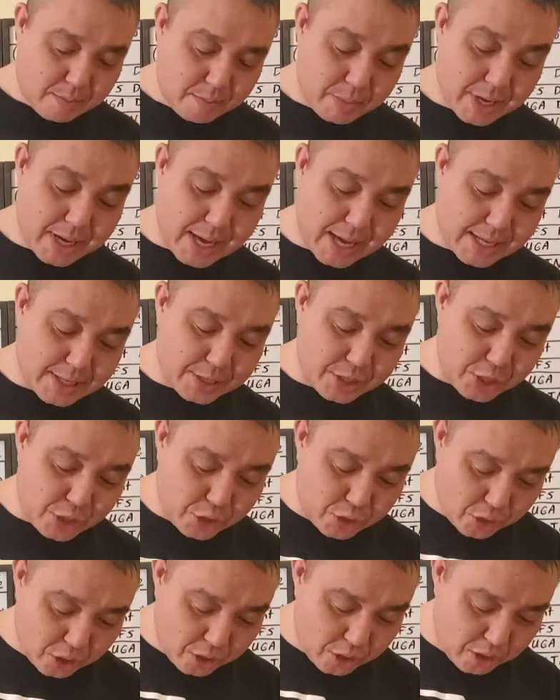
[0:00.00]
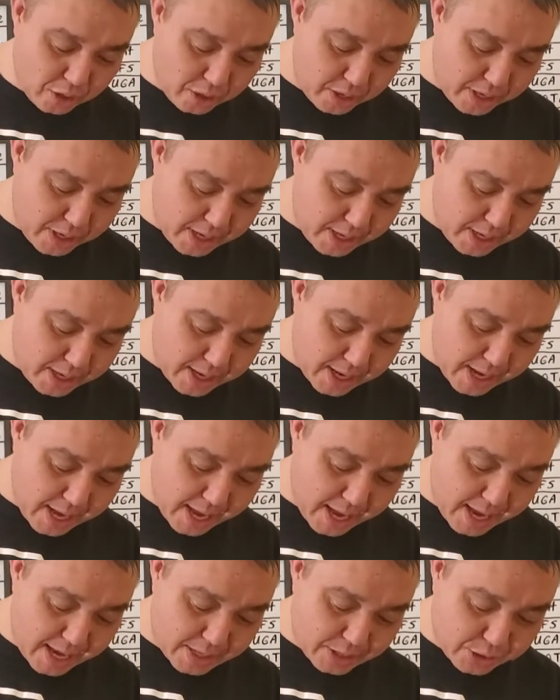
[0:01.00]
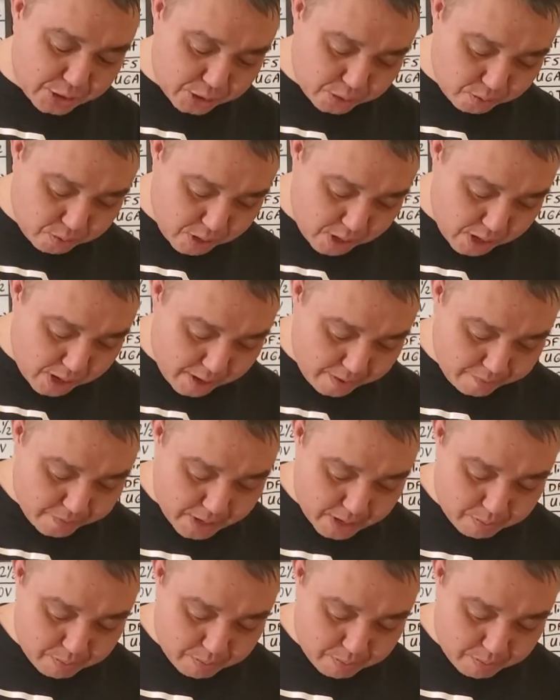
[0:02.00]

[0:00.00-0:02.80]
Mackenzie Dern, Nina Ansaroff,